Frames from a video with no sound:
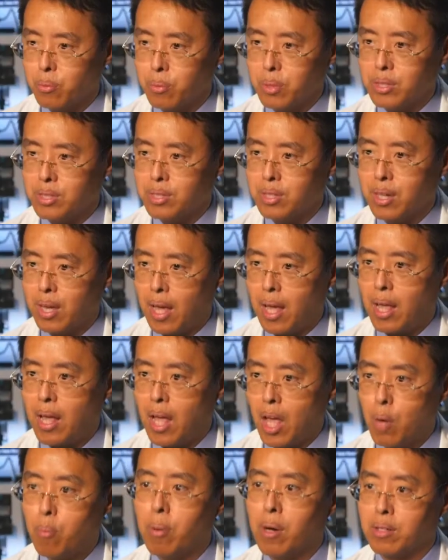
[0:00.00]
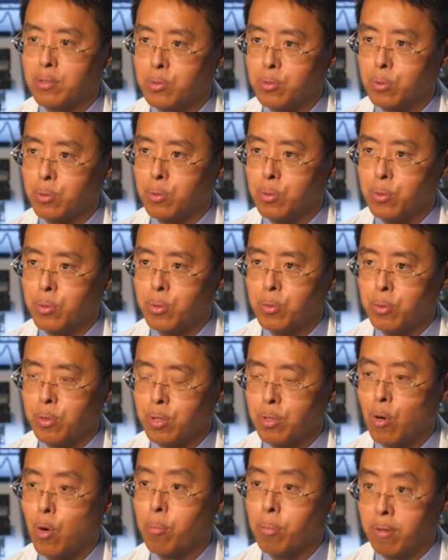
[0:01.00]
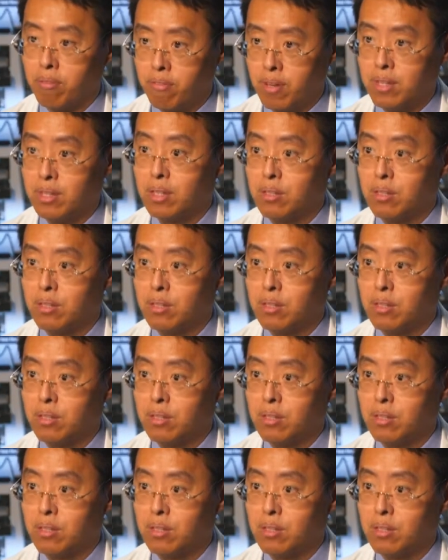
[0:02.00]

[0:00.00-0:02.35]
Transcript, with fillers: which can help us cure or prevent